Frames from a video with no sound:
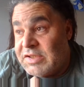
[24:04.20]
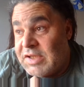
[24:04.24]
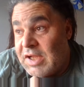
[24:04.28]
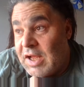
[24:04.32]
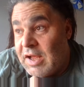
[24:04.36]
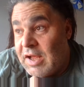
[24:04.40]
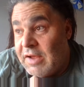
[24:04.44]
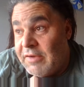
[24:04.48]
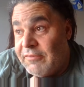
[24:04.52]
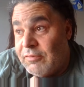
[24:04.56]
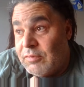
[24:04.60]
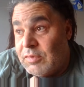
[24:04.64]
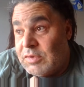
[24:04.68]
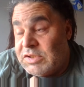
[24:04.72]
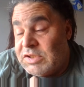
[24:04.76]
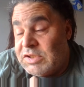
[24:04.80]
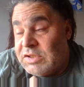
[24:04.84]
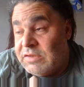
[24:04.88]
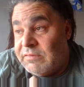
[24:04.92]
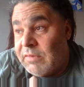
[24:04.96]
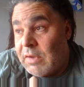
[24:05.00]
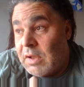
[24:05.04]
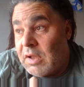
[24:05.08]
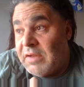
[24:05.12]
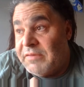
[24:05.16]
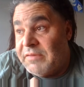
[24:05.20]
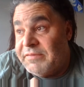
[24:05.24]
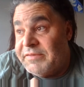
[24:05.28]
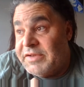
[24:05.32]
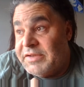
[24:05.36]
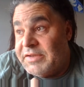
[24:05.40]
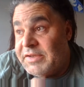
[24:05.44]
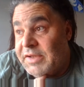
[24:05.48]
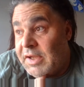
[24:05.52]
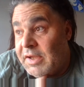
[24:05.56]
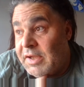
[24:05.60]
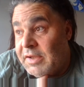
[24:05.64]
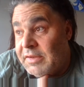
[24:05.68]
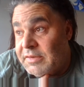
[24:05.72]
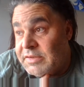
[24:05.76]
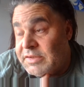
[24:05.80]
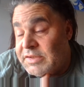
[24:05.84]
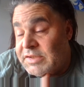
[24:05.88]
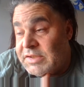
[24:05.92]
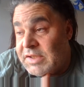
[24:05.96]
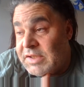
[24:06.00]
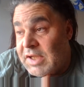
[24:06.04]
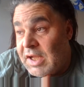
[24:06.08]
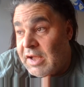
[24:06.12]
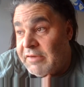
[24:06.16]
stuff, which evolved into other
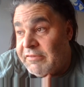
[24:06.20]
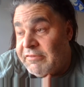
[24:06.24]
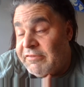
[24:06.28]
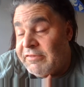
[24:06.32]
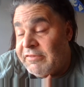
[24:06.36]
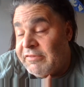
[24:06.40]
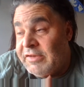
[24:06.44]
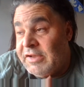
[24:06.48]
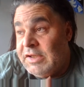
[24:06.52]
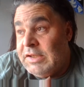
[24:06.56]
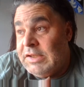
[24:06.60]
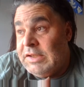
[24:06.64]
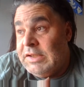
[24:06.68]
stuff,